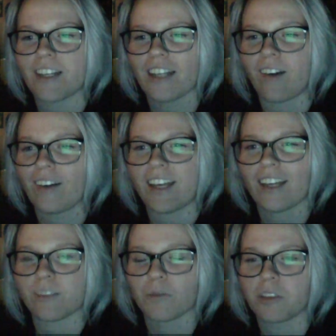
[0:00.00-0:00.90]
and now he
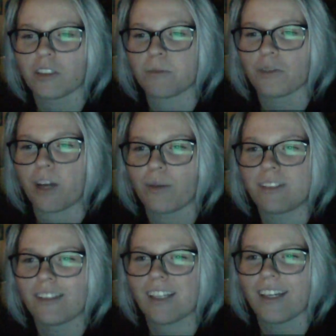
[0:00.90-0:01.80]
has more
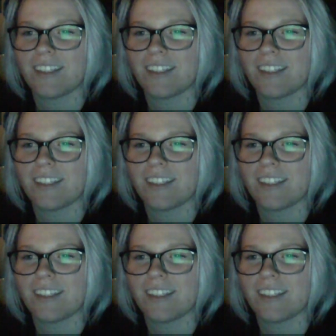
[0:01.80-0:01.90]
subscribers